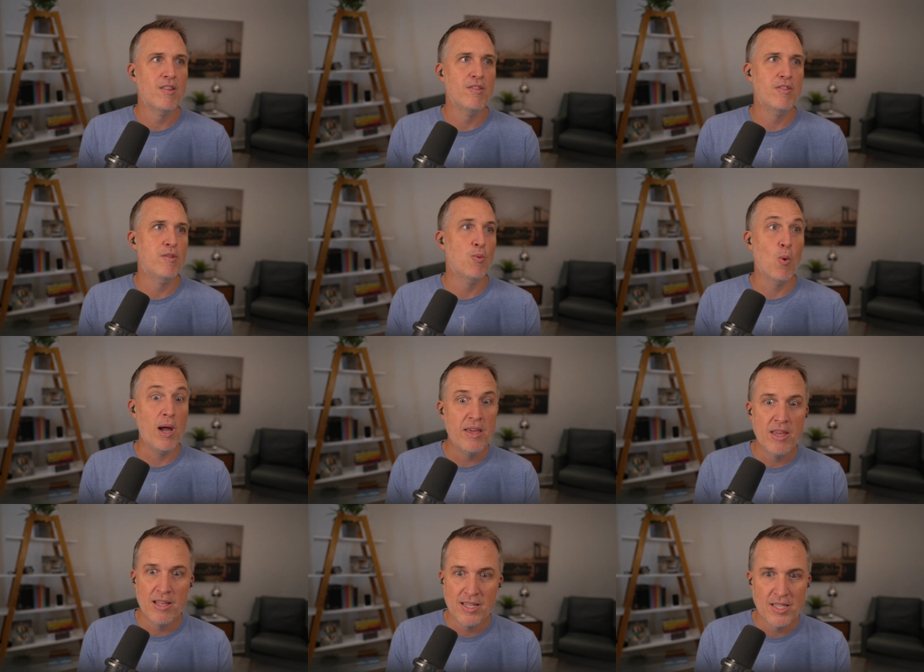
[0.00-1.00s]
the way
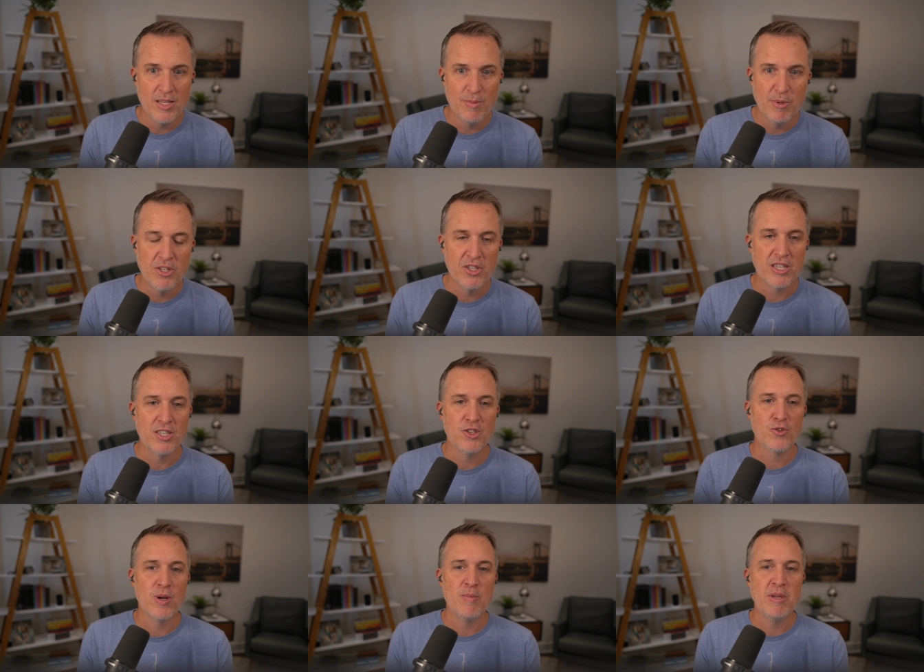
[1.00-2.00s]
they listen to music is
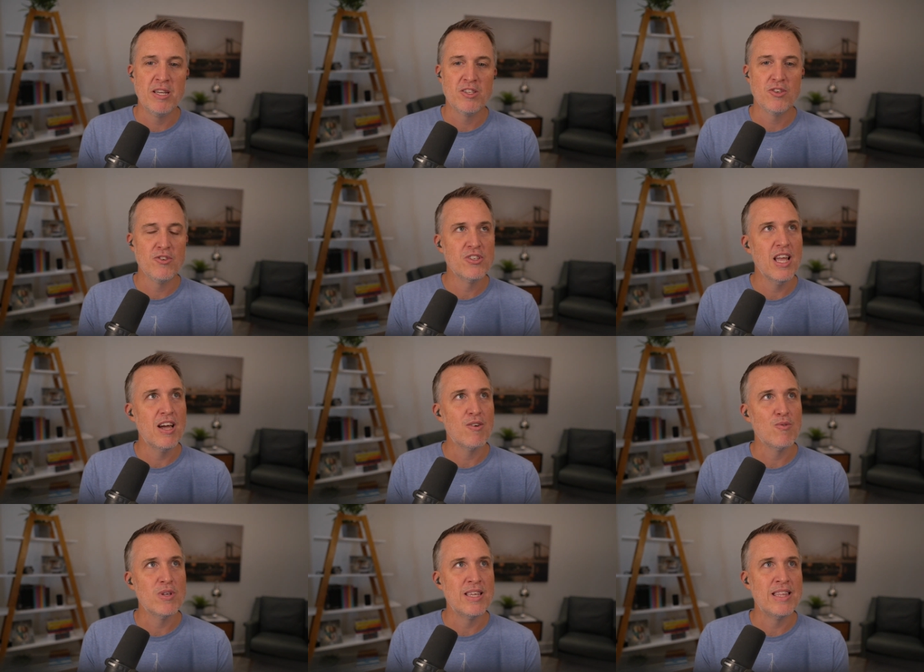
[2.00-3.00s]
streaming. So there's not
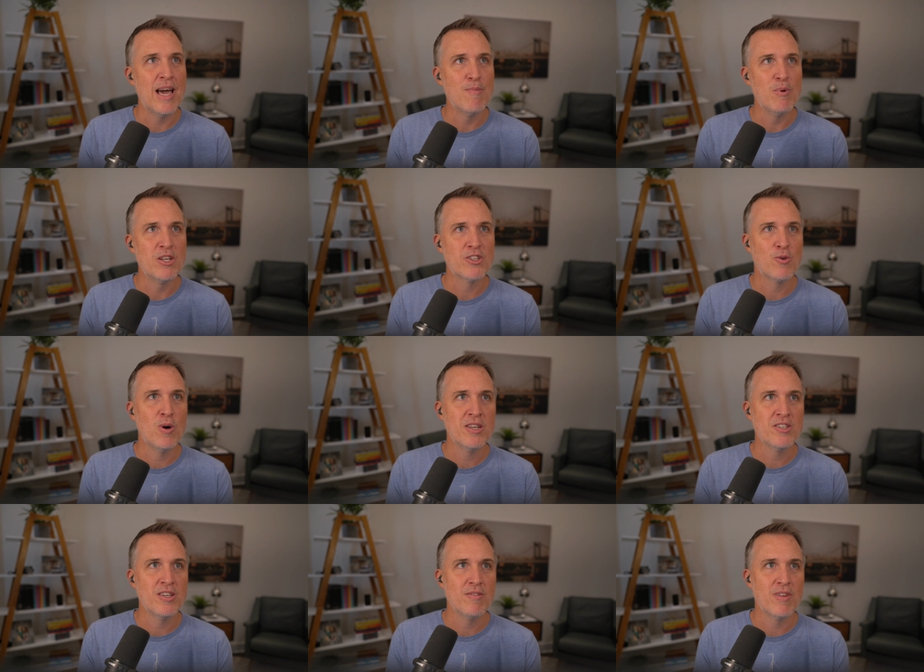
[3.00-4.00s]
really that much
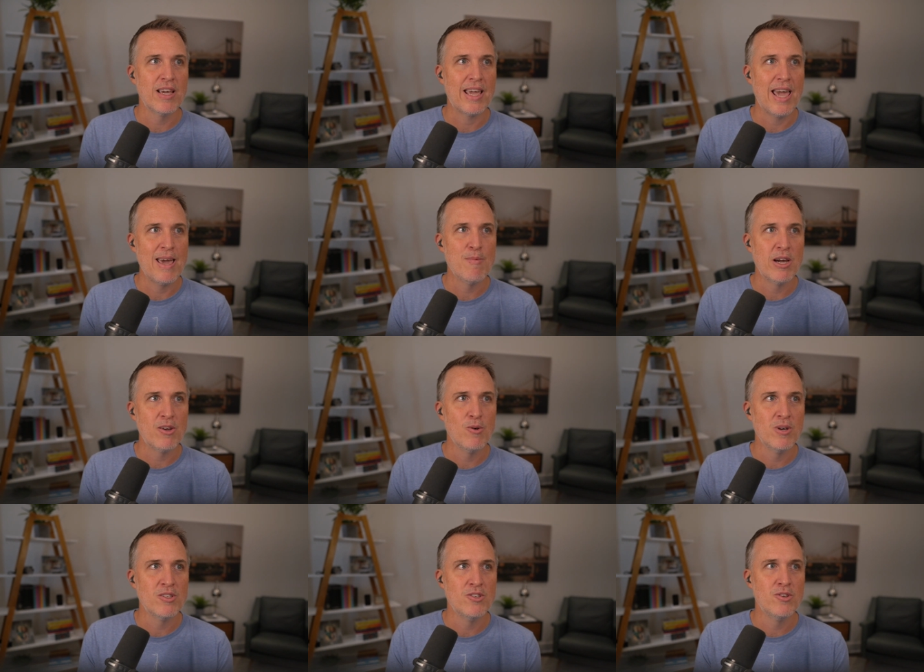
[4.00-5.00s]
question of like, am I
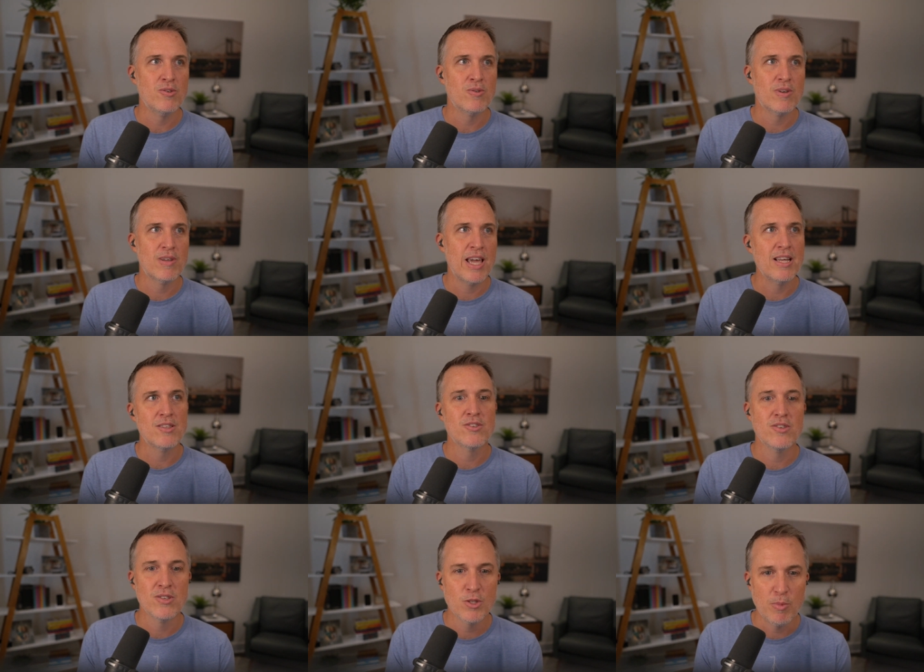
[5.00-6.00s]
going to
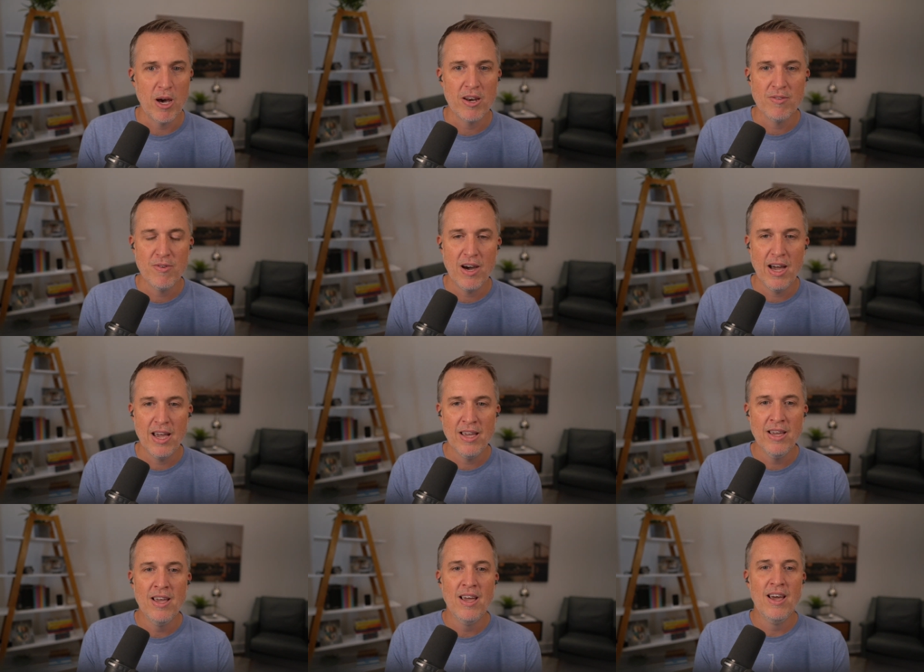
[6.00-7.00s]
cancel Spotify?
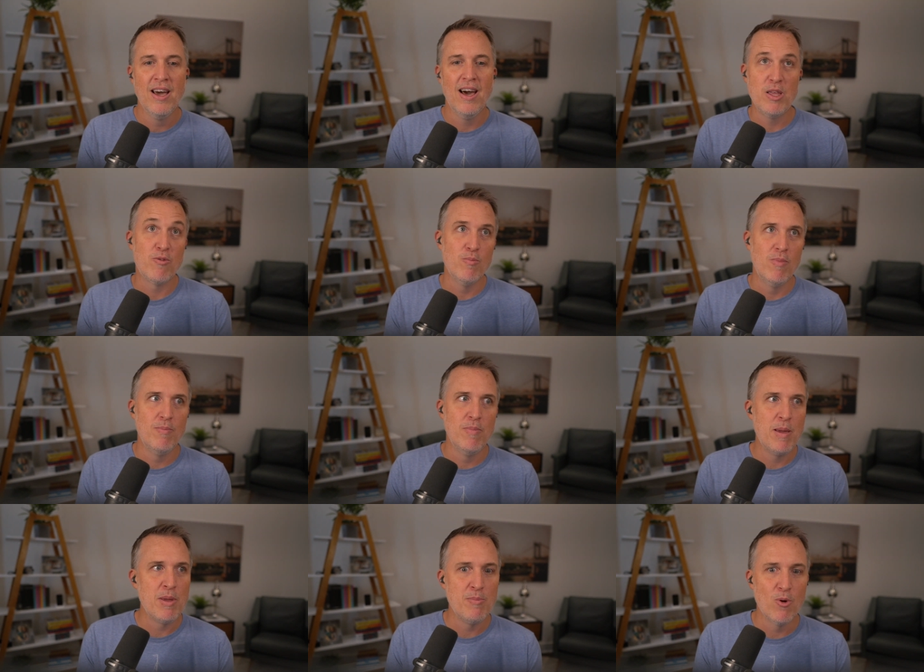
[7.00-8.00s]
It's
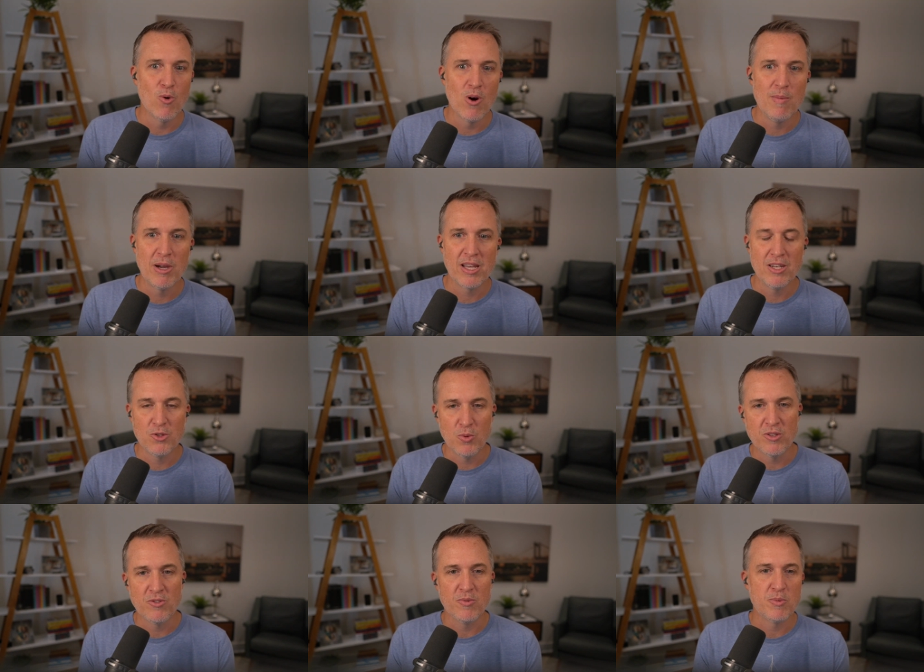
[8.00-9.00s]
maybe more, am I going to
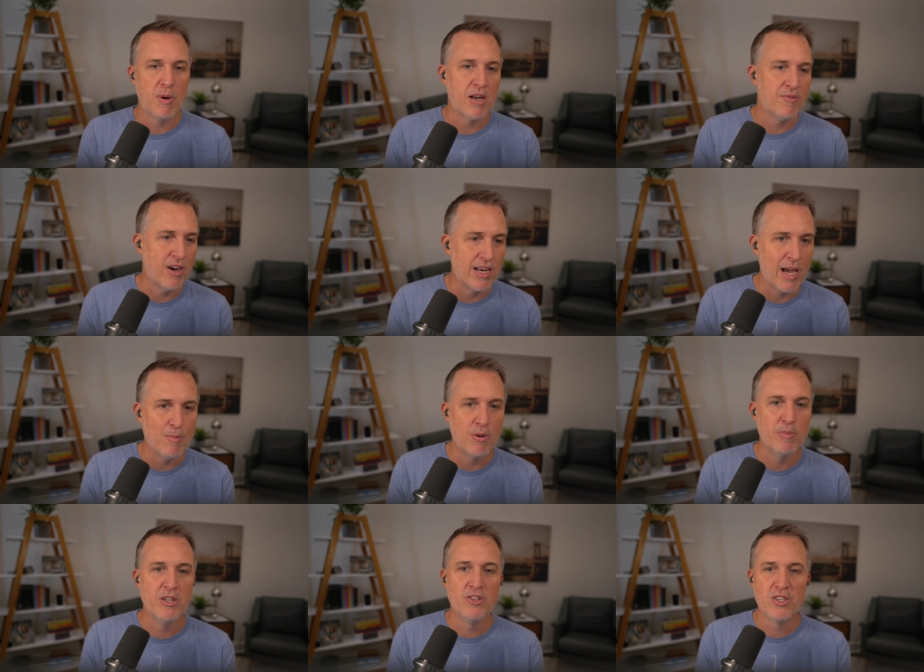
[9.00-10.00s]
switch from Spotify to
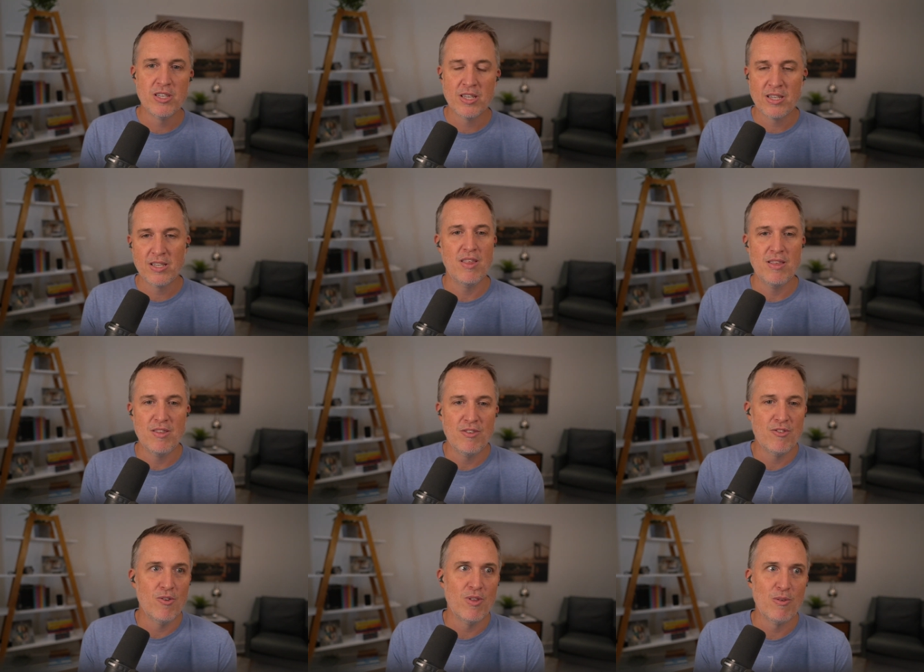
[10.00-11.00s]
Apple Music? And
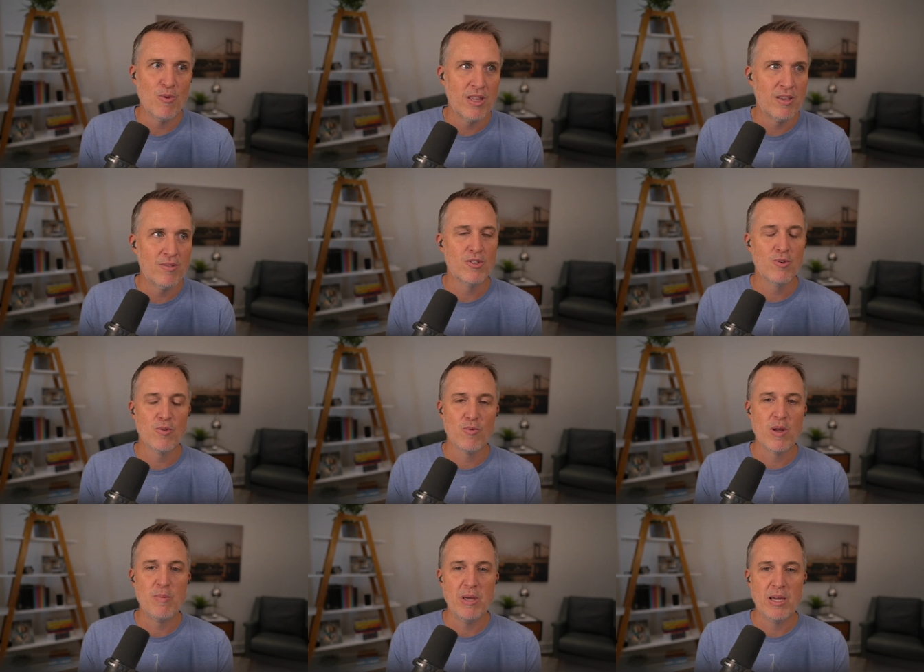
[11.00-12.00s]
there's only really two or
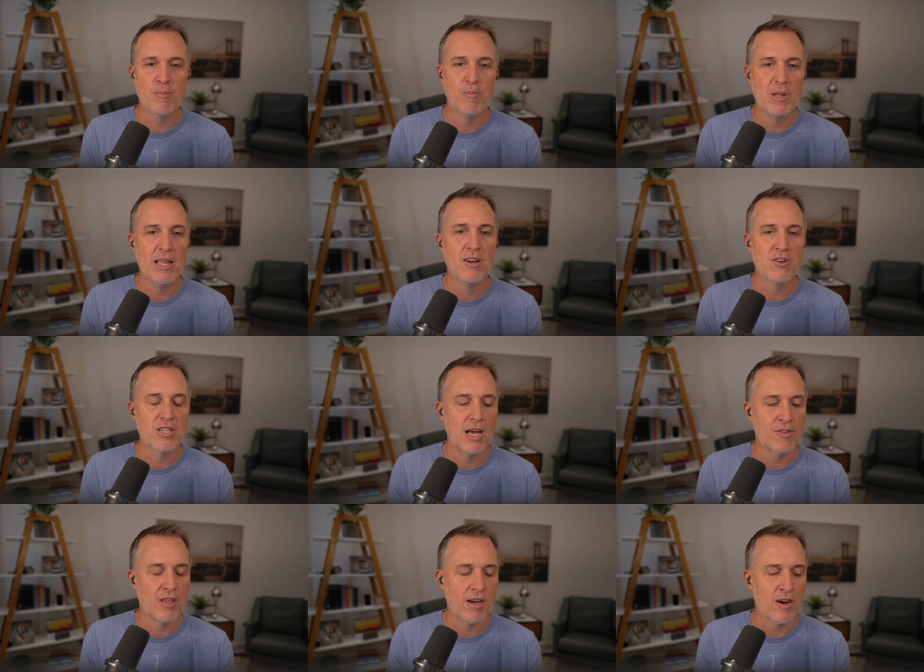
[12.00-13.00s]
three big players
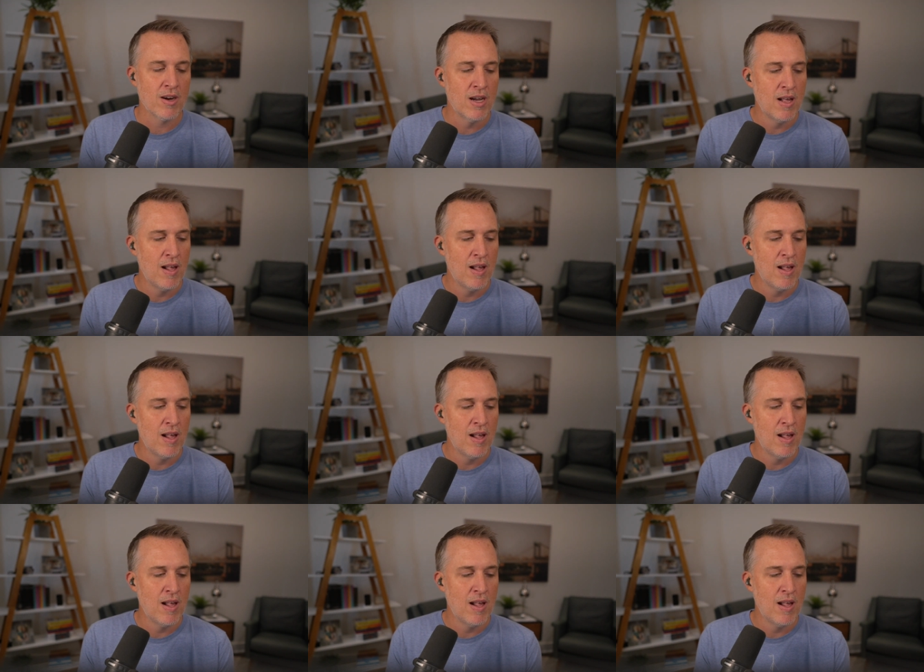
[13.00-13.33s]
out there.